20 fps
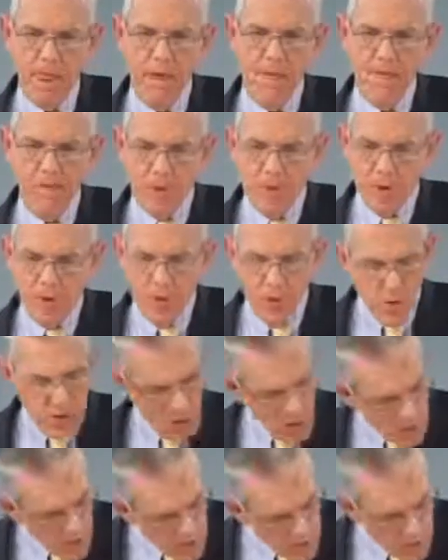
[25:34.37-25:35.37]
we, we
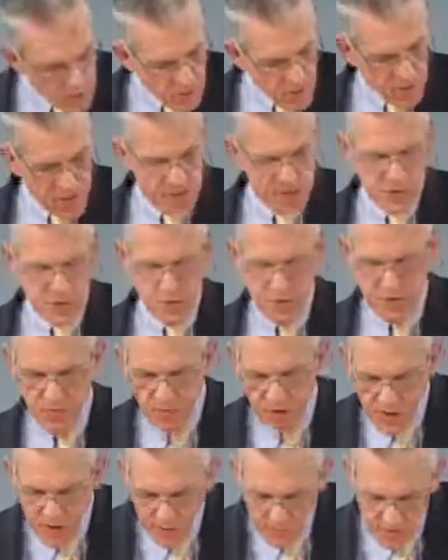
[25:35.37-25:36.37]
all know this, we've
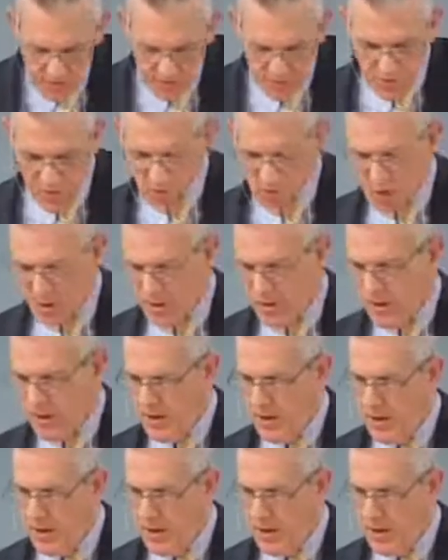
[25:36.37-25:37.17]
read it before,